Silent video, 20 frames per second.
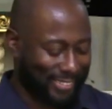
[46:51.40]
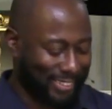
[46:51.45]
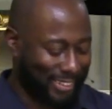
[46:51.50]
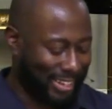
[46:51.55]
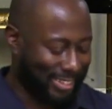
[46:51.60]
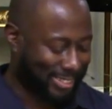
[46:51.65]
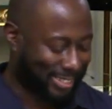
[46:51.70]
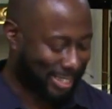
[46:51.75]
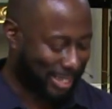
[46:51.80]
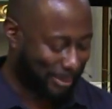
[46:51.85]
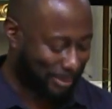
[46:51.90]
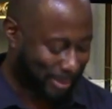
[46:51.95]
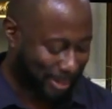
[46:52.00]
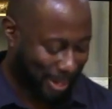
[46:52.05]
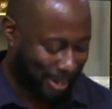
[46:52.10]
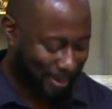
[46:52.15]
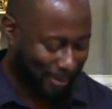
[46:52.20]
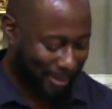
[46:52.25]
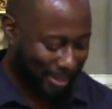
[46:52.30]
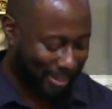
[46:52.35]
Let's keep
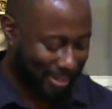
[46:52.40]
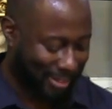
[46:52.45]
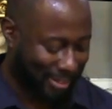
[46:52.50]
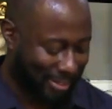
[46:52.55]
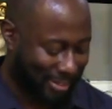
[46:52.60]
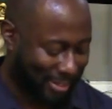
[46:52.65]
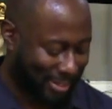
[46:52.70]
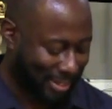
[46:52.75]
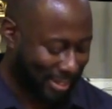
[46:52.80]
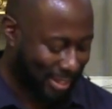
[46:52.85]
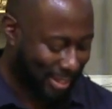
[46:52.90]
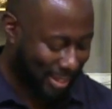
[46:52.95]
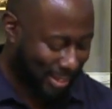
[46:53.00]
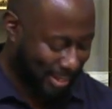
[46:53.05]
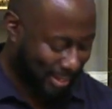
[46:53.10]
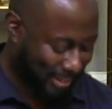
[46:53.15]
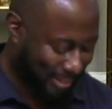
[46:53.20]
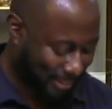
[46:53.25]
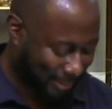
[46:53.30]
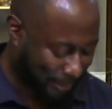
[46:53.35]
going.
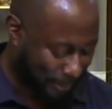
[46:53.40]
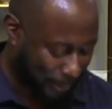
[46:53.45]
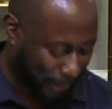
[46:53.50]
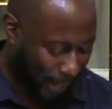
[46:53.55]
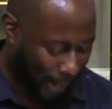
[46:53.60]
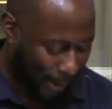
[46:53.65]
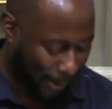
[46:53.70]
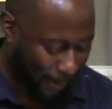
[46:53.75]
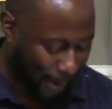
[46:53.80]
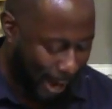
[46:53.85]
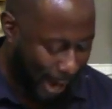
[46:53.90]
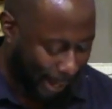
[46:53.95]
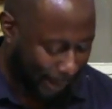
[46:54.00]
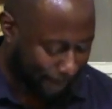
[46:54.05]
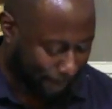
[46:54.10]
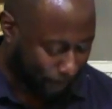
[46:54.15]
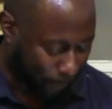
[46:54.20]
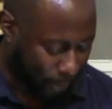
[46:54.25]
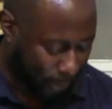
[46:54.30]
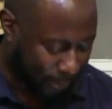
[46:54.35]
All right.